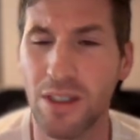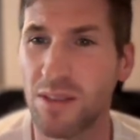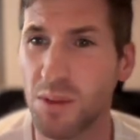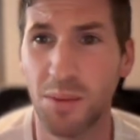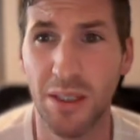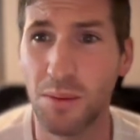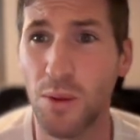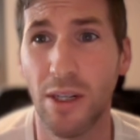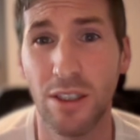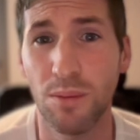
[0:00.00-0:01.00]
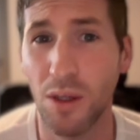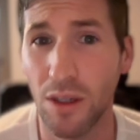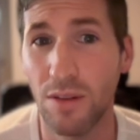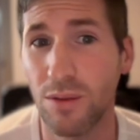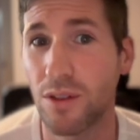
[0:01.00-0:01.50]
You have to make them quite
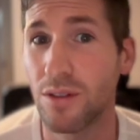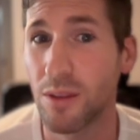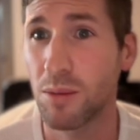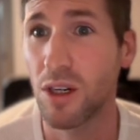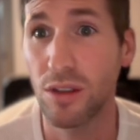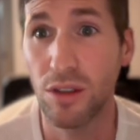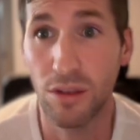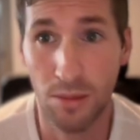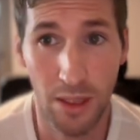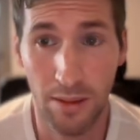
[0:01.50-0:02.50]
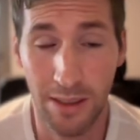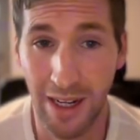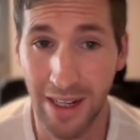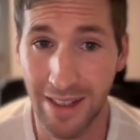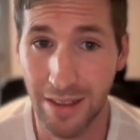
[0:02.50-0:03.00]
small for the browser to be able to
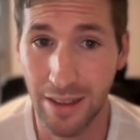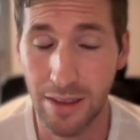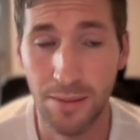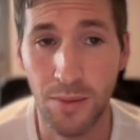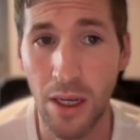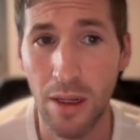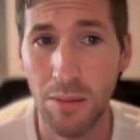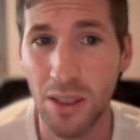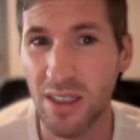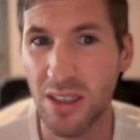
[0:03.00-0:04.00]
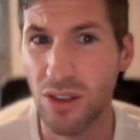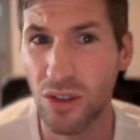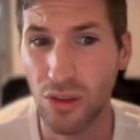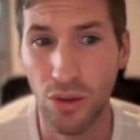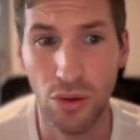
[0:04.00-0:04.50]
handle it. But this is
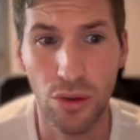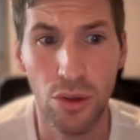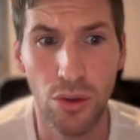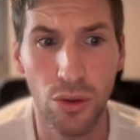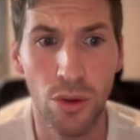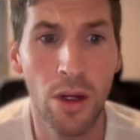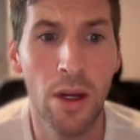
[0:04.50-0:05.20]
just good to